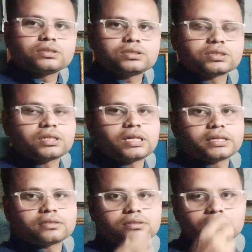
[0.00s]
just
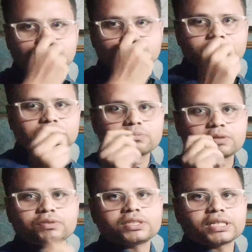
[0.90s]
like for example,
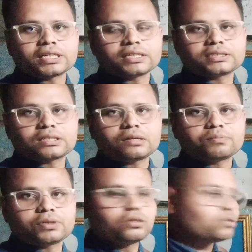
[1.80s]
we take an
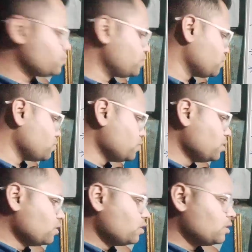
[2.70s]
example of
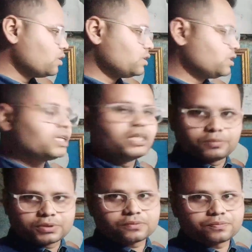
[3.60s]
tea leaf.
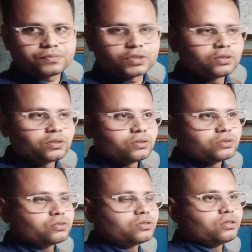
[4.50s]

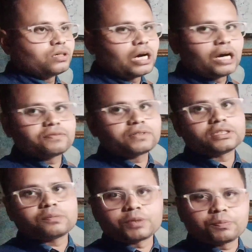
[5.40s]
So after
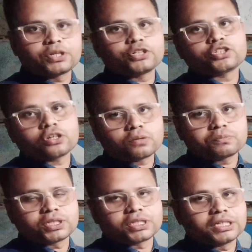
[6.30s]
the preparation of
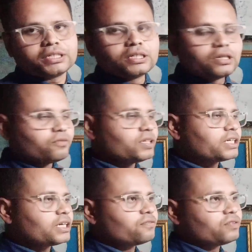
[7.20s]
the tea, we
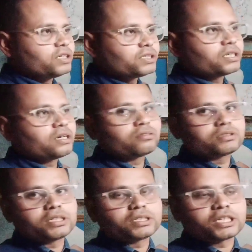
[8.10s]
can filter out
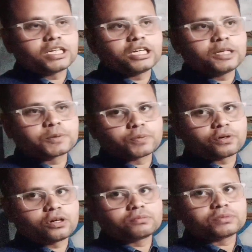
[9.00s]
the tea leaf
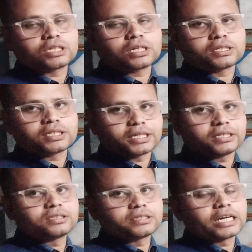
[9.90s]
from the
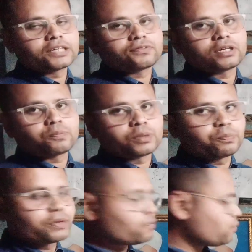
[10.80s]
tea that we have
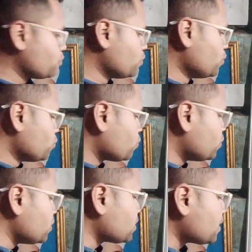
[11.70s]
prepared for. So
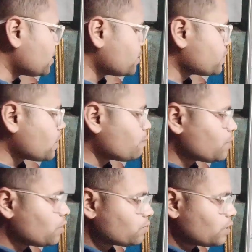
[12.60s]
these are the
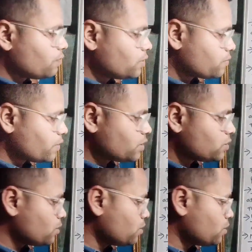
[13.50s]
example of the filtration.